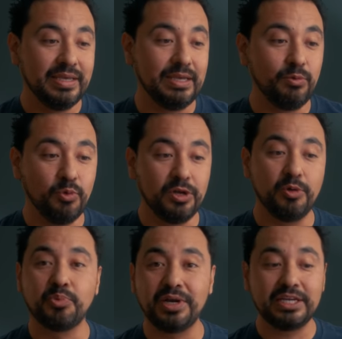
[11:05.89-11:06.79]
it
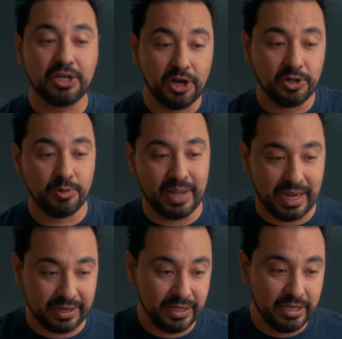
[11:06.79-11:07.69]
will bring color
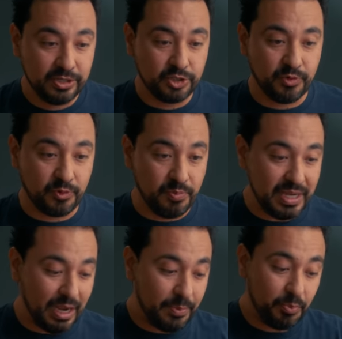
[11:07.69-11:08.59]
back. So for
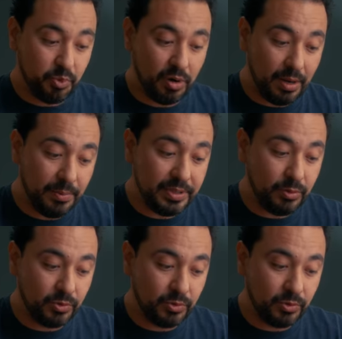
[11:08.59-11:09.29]
me, I probably